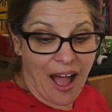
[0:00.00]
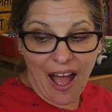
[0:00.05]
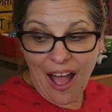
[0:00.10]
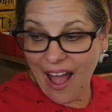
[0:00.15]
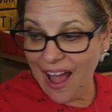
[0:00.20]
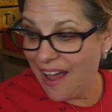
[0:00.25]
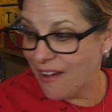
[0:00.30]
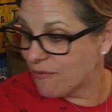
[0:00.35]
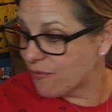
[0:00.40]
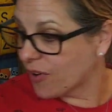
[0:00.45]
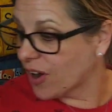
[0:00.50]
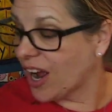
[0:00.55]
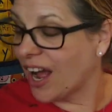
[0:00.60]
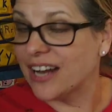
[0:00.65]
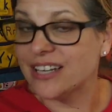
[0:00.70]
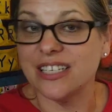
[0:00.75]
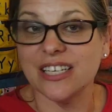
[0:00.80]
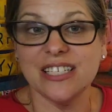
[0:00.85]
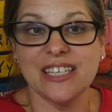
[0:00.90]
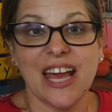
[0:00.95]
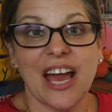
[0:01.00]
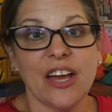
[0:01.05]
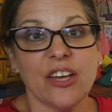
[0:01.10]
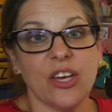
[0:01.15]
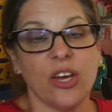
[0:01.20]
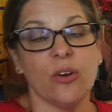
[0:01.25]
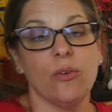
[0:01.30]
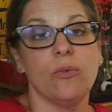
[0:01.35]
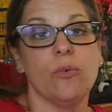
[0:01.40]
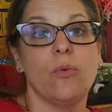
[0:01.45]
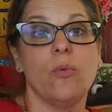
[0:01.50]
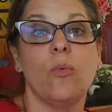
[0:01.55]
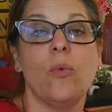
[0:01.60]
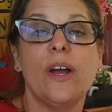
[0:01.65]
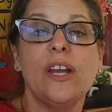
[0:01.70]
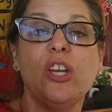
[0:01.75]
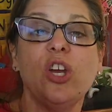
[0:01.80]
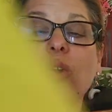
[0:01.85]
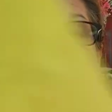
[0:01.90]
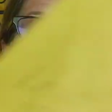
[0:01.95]
I forgot to tell you,
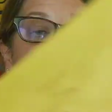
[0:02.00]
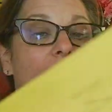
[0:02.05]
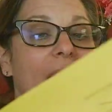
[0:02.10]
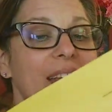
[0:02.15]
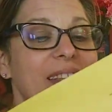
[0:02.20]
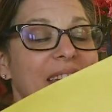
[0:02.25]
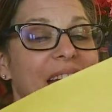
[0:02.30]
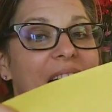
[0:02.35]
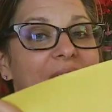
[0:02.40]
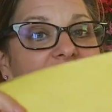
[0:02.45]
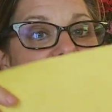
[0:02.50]
when you write that,